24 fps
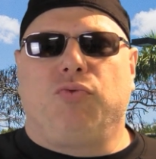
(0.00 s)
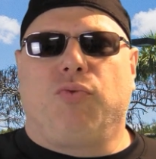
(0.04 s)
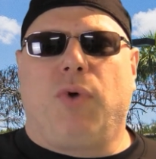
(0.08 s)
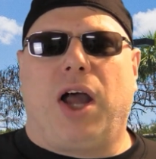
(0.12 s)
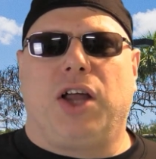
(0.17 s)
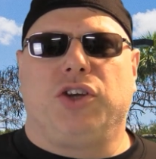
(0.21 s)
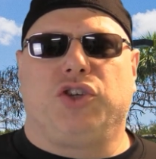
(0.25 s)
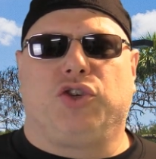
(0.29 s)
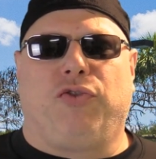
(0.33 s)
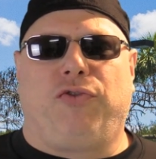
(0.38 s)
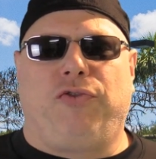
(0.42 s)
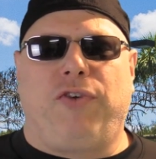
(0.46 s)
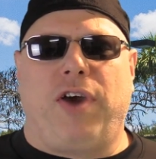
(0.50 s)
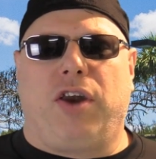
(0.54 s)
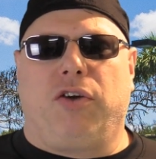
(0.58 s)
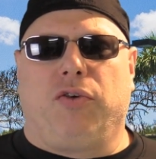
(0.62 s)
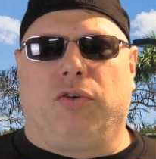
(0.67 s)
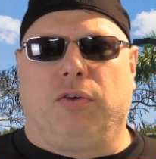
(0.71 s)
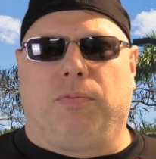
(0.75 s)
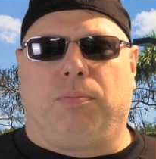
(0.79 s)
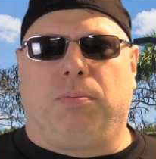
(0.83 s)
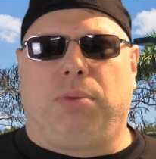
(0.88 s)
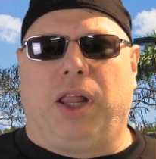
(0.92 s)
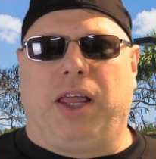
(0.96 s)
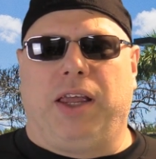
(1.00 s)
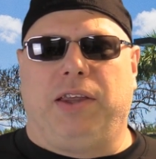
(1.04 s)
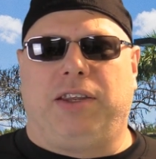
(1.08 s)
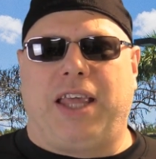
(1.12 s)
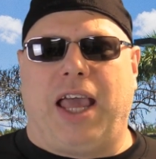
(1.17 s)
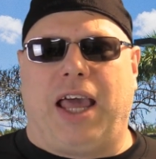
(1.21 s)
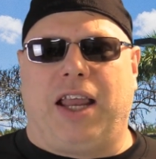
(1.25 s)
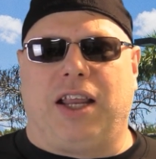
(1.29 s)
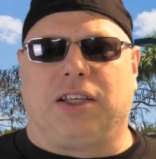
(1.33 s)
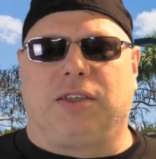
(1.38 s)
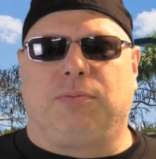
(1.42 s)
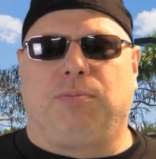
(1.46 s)
Roger Federer play
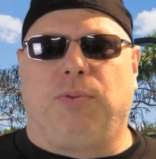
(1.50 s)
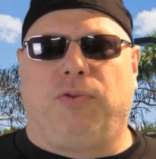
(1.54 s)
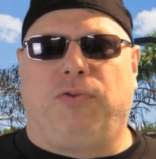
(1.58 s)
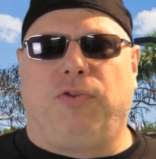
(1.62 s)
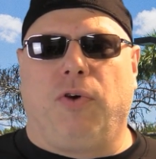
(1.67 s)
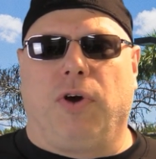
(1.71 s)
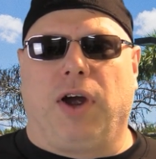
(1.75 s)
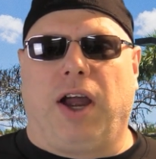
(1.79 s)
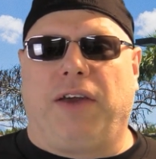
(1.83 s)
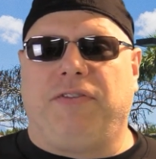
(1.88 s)
tennis before.